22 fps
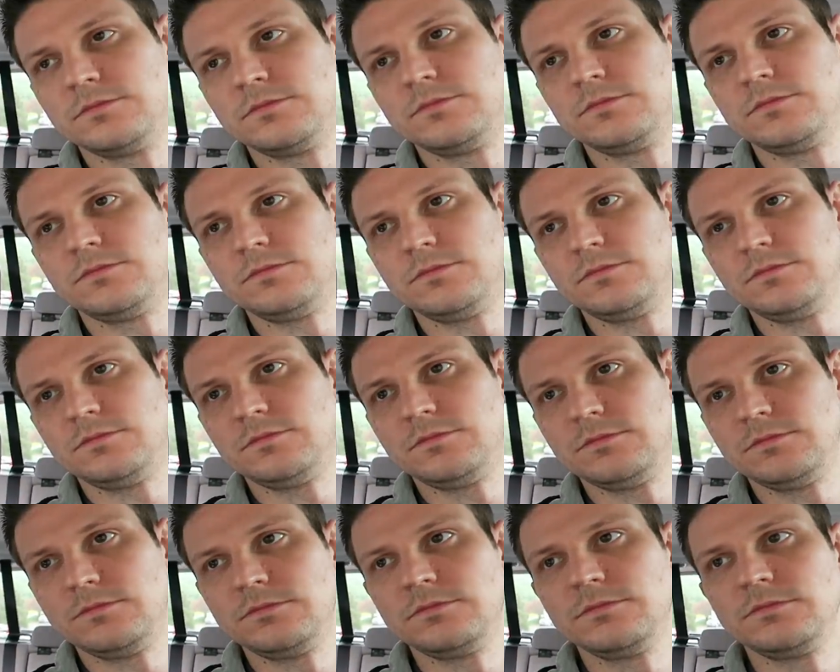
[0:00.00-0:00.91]

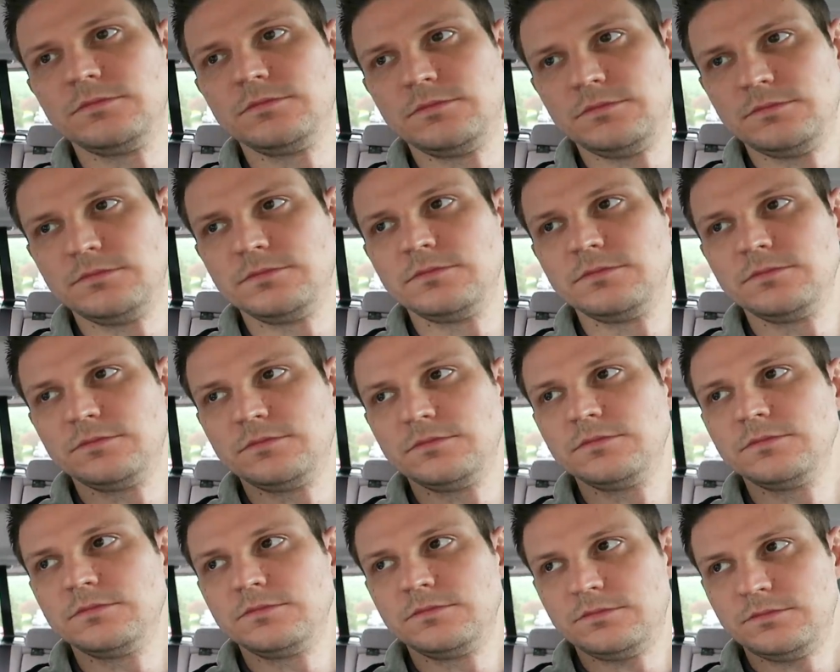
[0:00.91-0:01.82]

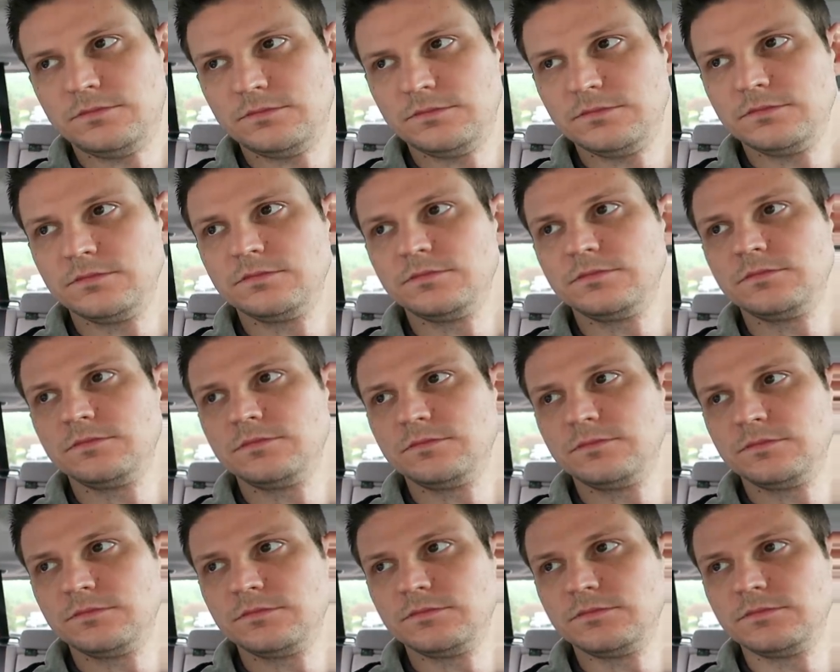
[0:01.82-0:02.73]

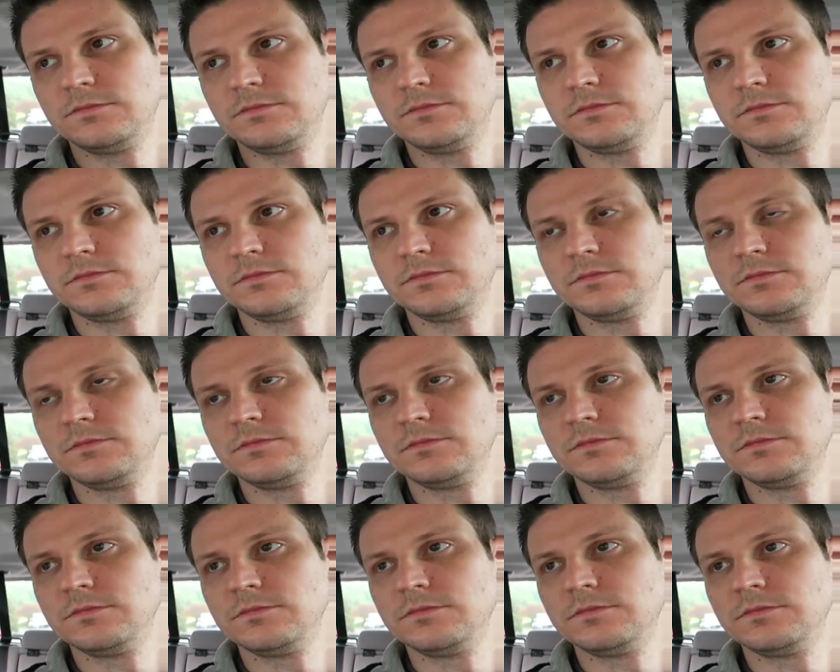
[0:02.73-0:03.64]

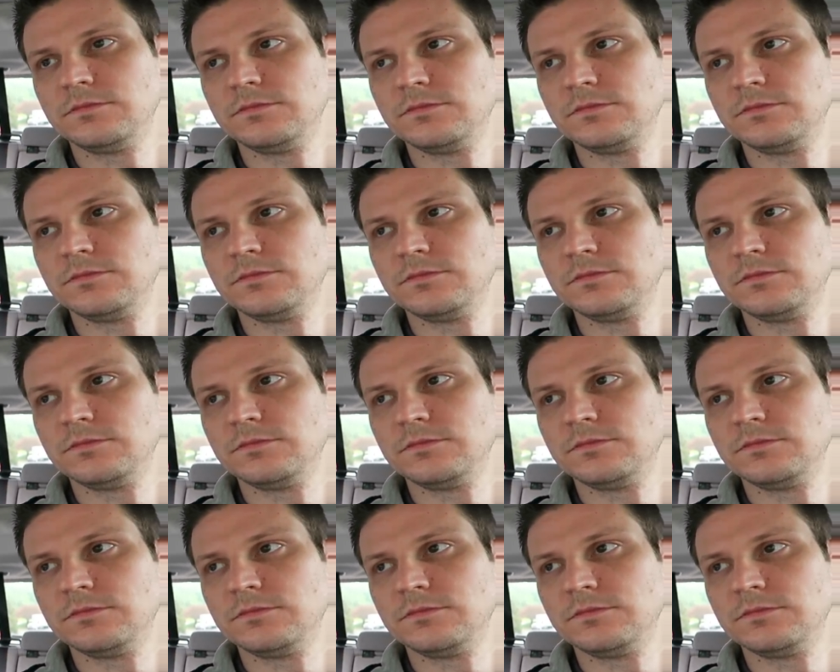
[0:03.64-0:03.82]
(not speaking)